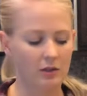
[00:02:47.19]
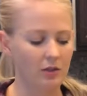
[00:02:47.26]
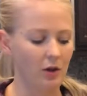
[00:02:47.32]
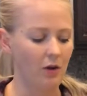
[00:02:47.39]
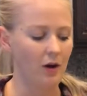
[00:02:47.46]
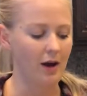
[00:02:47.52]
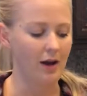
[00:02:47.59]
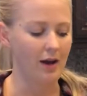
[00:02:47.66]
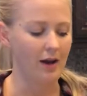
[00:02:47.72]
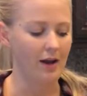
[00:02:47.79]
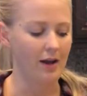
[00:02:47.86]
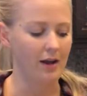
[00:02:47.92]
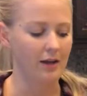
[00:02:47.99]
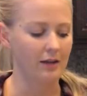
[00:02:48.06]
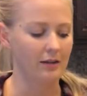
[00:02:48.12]
so
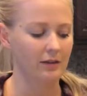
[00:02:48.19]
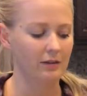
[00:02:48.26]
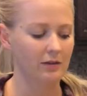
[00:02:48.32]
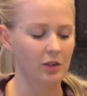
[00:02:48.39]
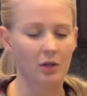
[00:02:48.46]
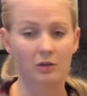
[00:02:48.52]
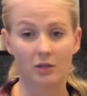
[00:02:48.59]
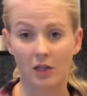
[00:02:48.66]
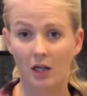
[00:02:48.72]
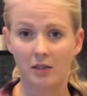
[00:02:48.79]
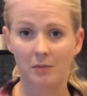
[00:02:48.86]
I chose not